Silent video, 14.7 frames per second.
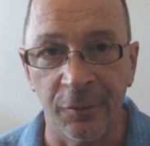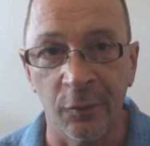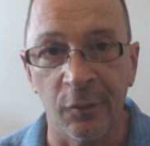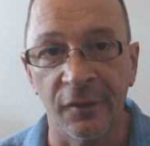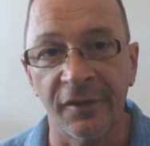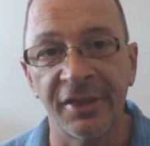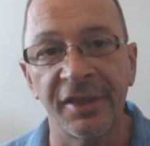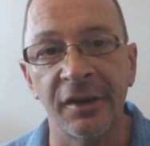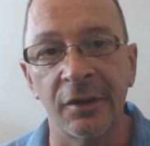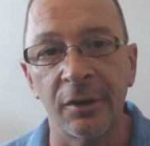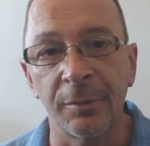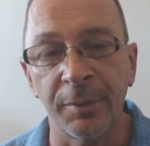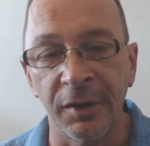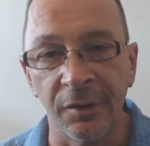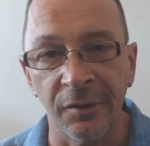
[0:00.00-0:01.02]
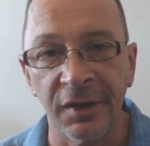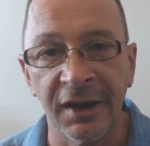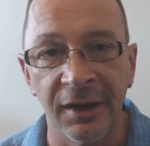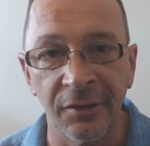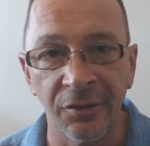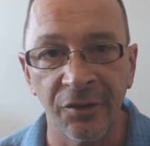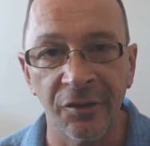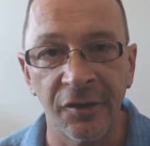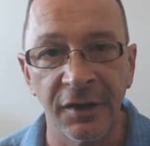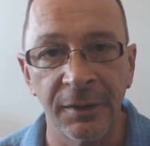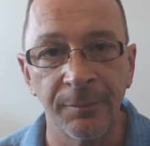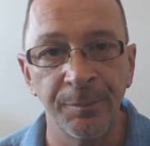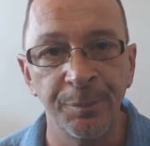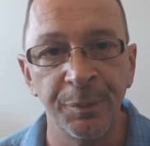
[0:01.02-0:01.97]
for therapy or
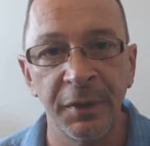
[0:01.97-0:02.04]
counseling.